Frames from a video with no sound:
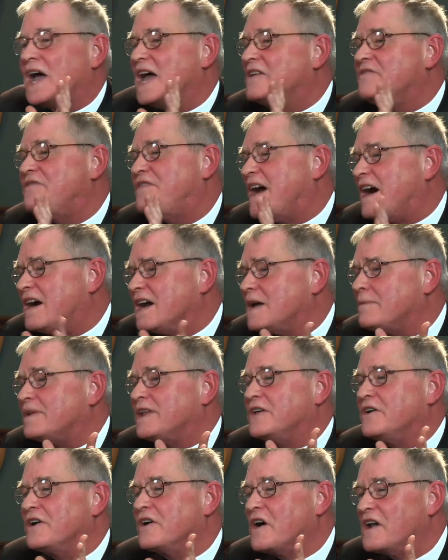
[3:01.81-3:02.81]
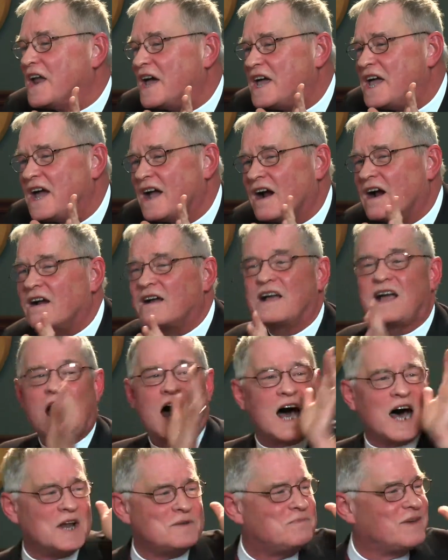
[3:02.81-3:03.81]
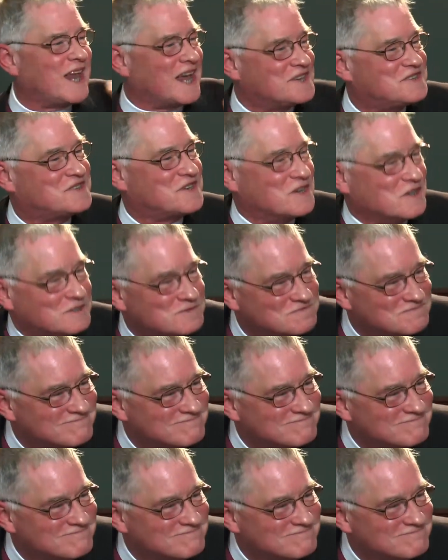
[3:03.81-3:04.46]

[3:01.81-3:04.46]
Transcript: invariably you're going to hear, God bless you.